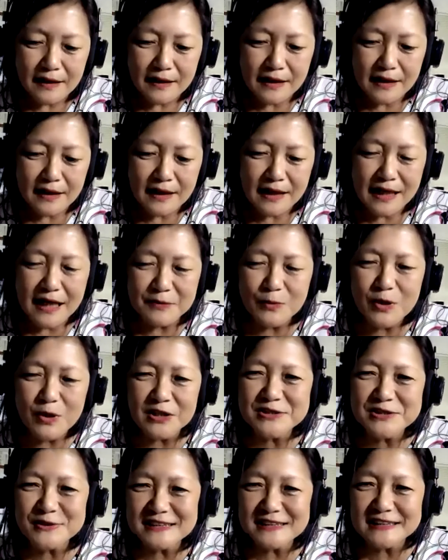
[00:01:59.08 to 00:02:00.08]
I want to
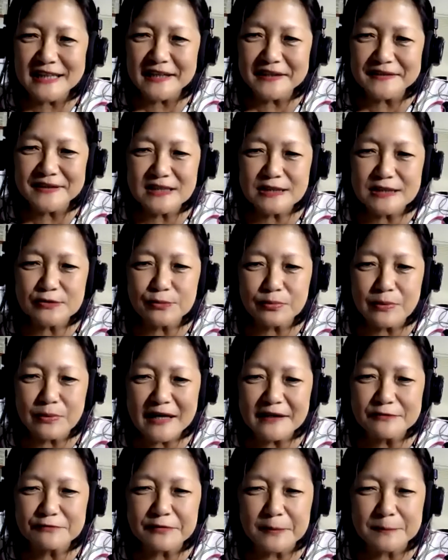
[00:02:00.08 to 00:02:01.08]
say this right
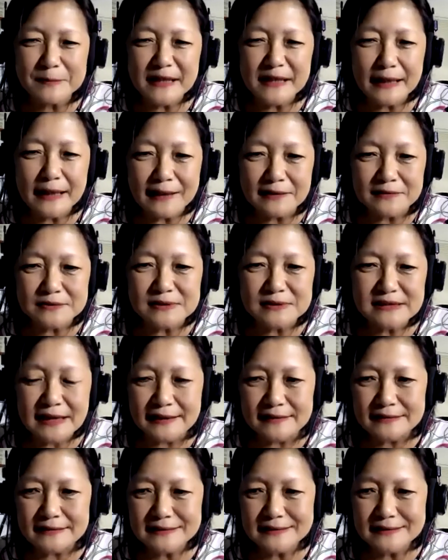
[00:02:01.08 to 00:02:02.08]
from the outset